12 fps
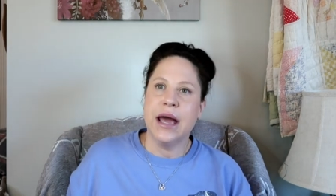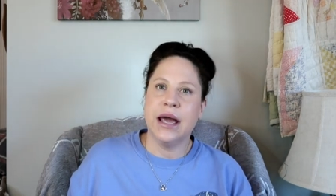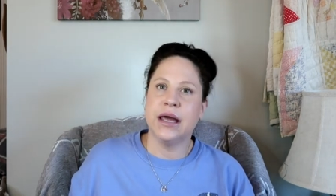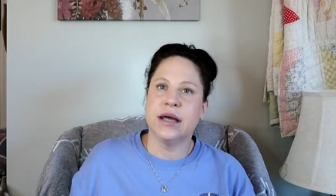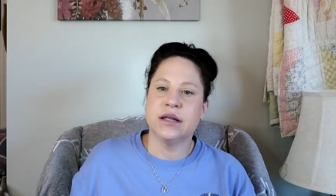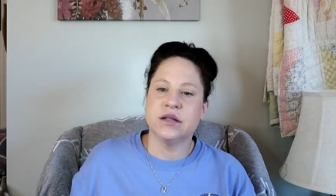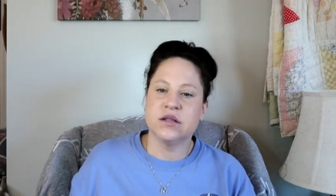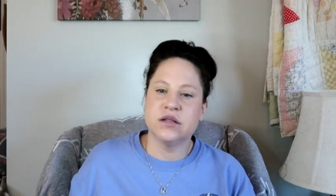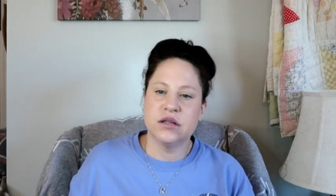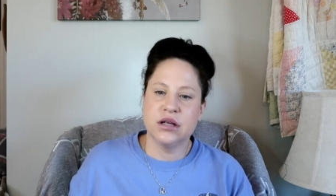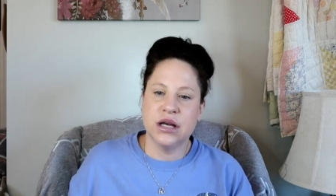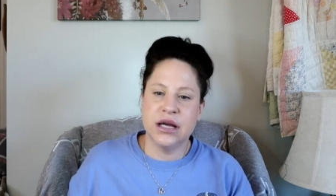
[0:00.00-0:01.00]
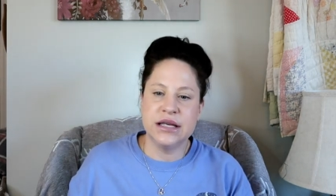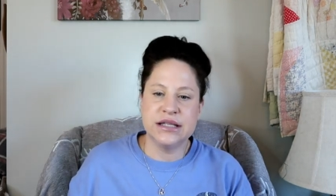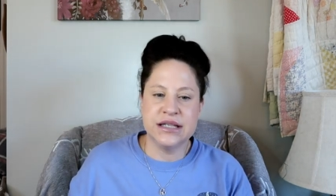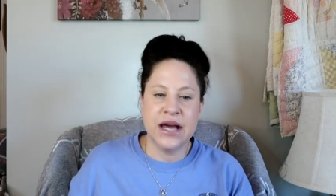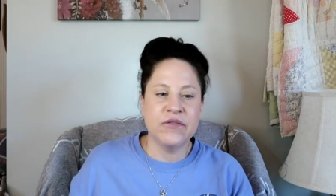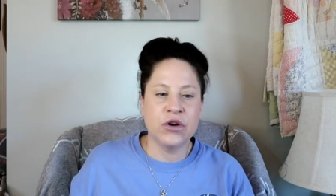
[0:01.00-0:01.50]
And
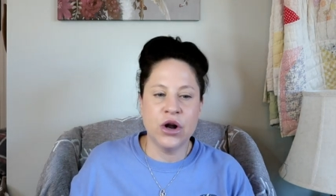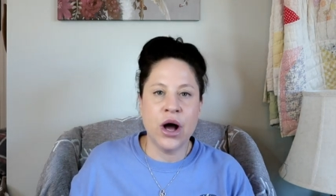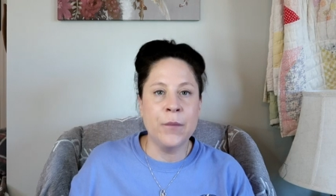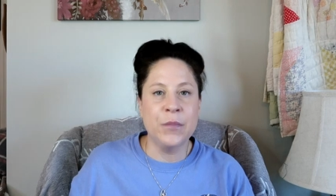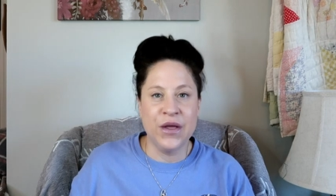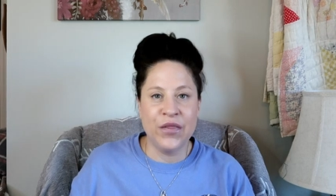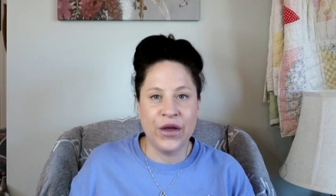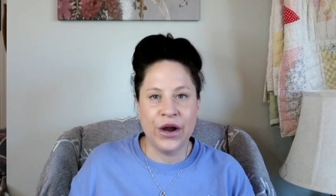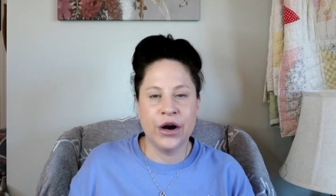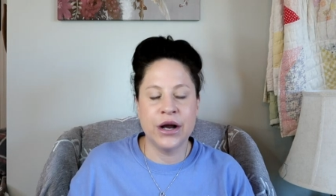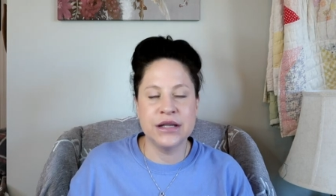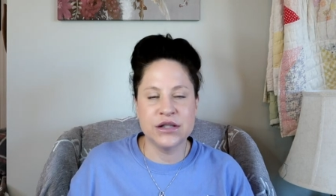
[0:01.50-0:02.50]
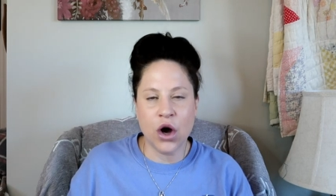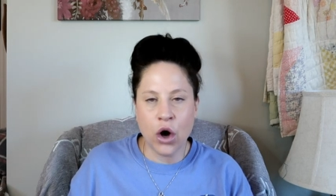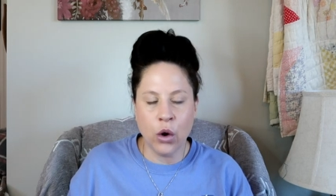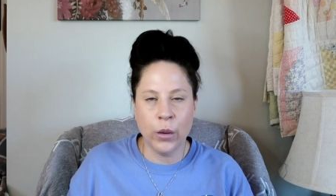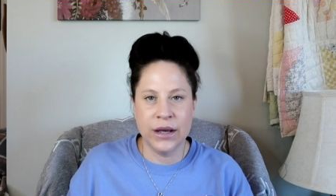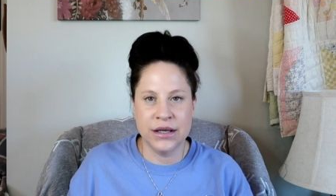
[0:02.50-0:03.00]
He's never not been there, He's
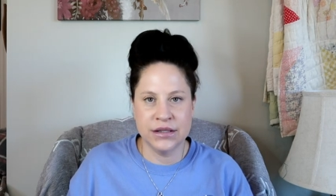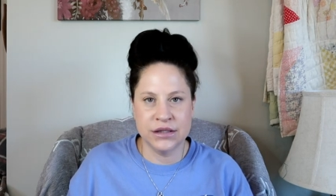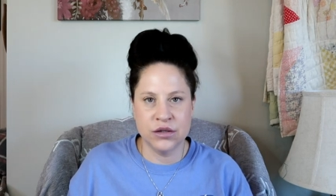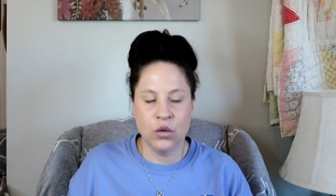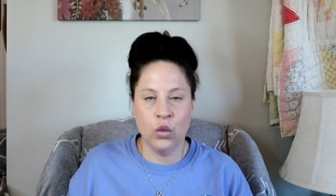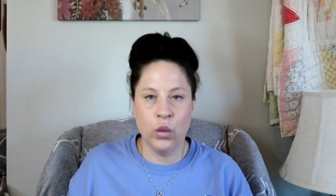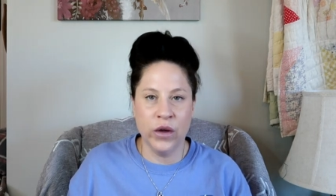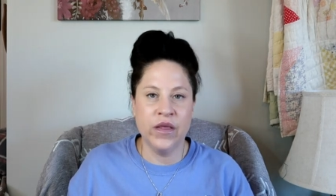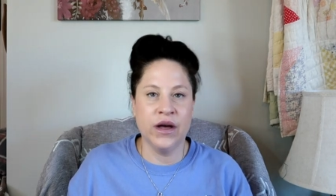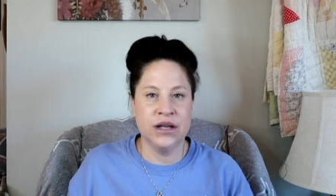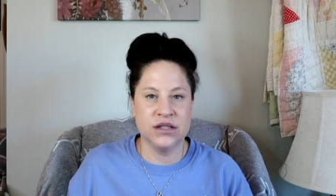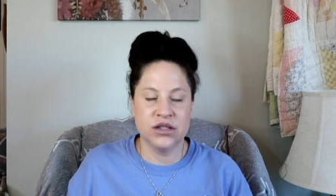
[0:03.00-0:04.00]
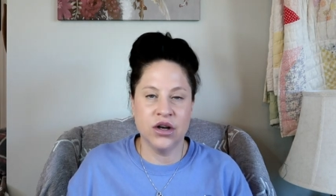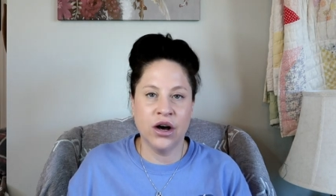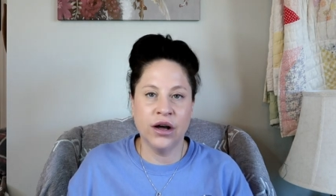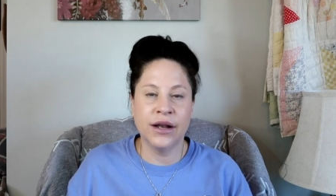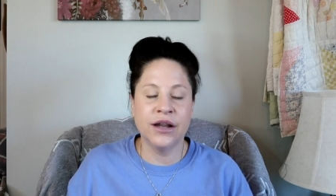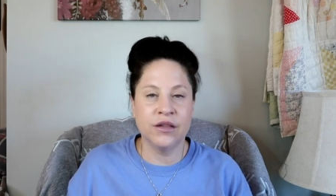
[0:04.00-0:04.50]
always with us.
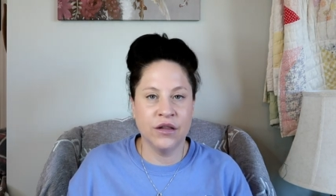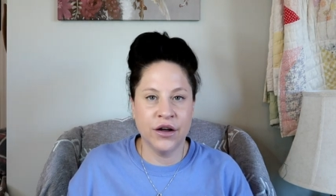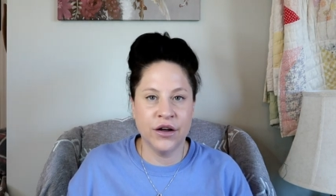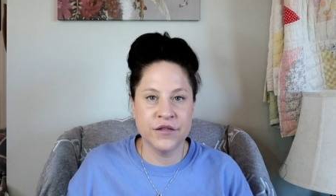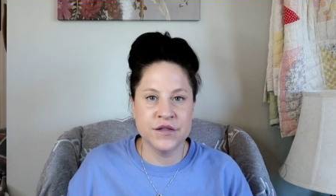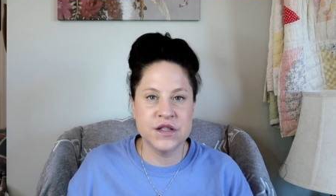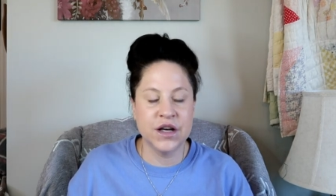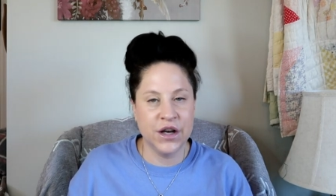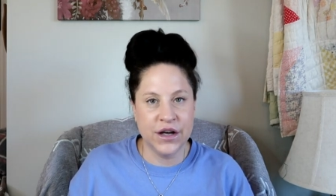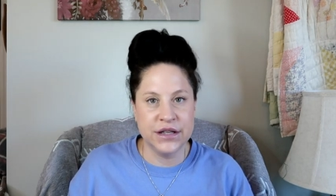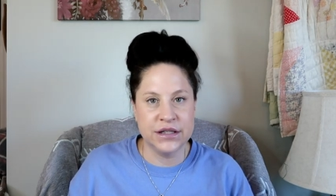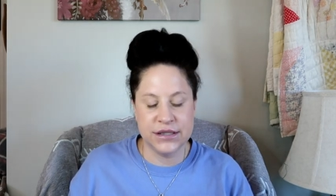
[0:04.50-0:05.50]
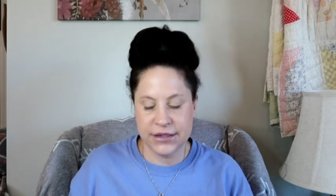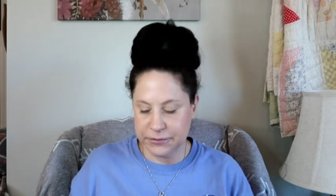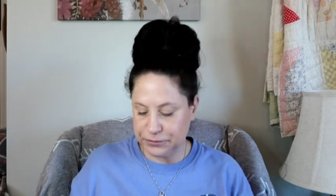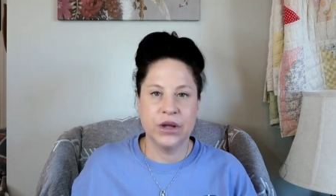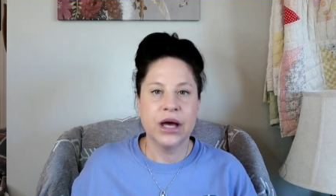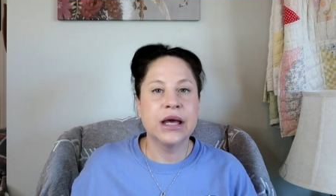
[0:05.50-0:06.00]
God loves us
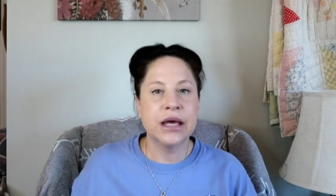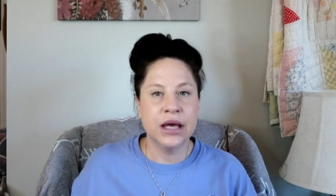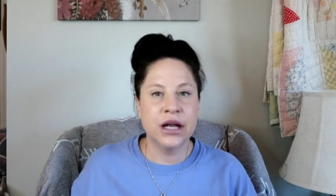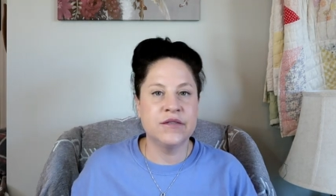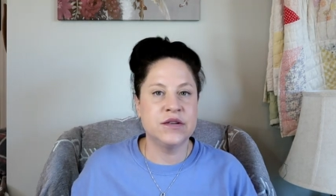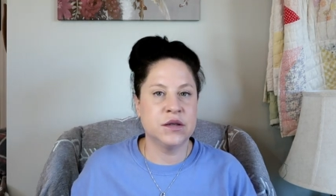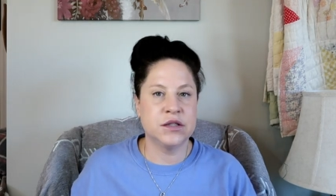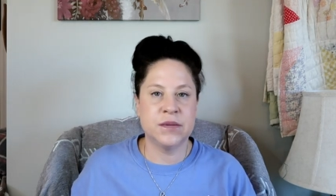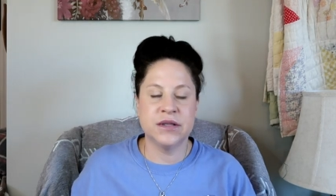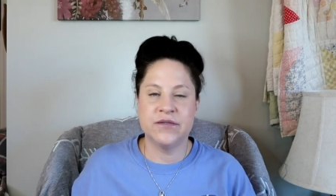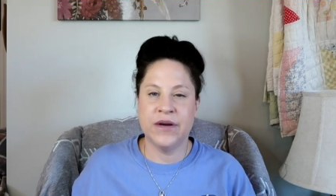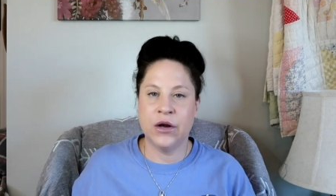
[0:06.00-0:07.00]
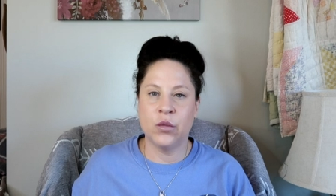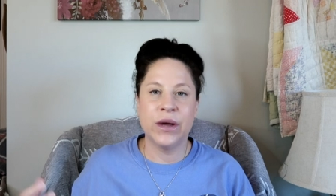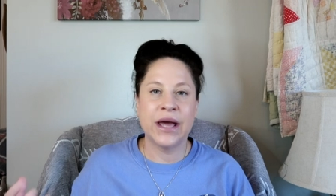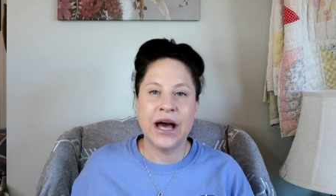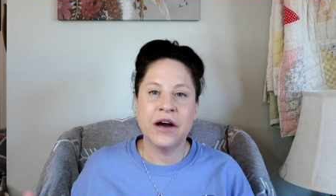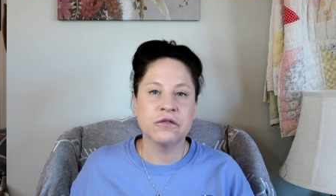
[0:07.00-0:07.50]
again i've talked about the fact
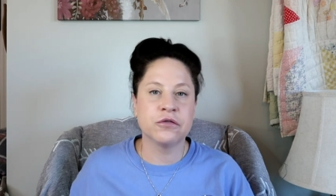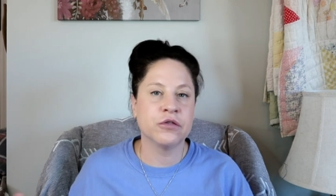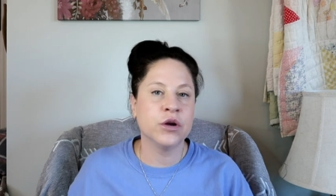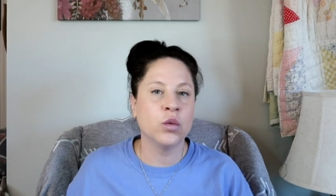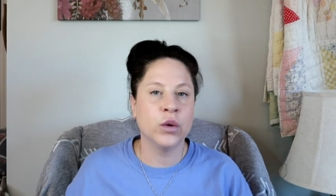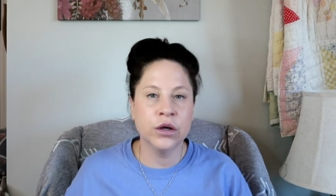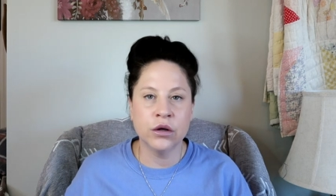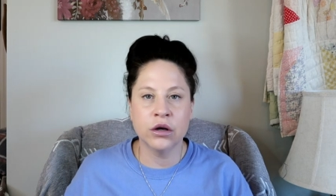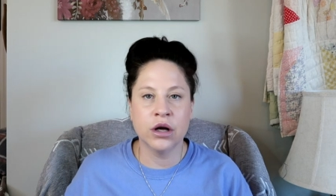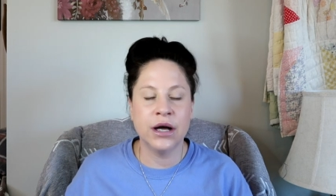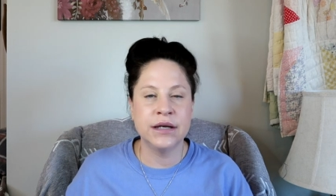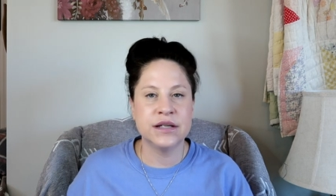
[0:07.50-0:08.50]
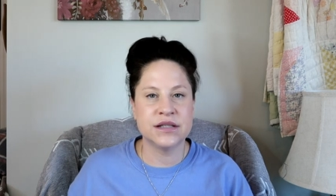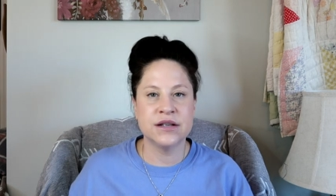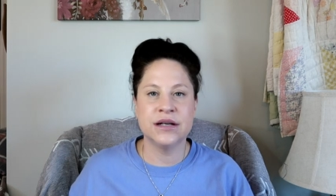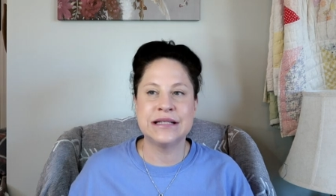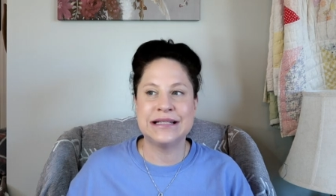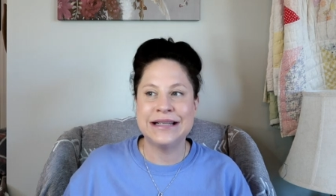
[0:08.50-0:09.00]
we have free will god does
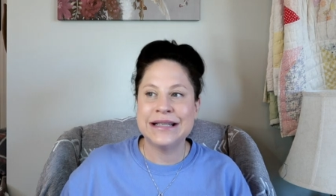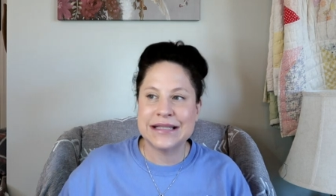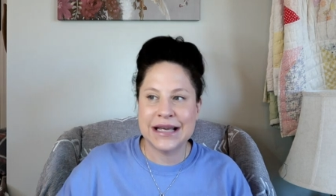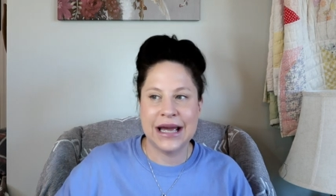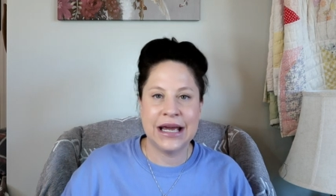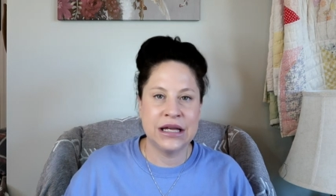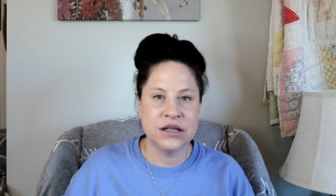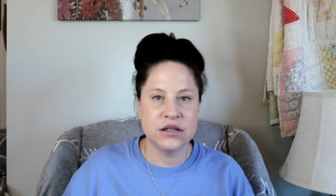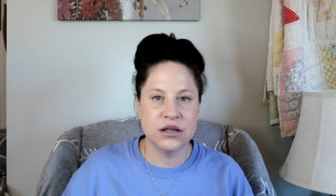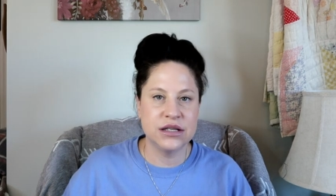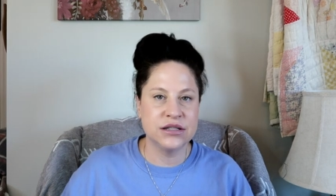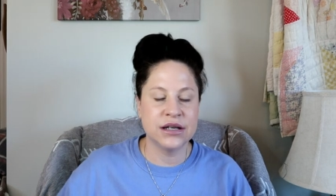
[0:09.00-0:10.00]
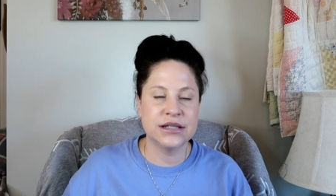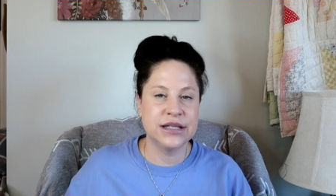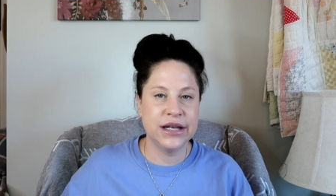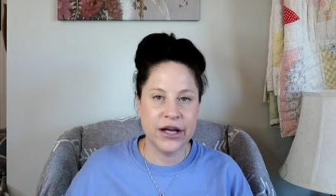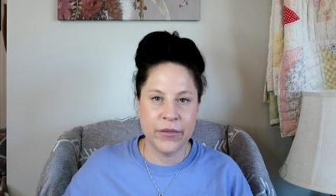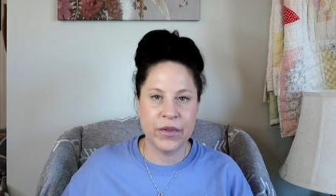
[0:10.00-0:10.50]
not dictate he's not sitting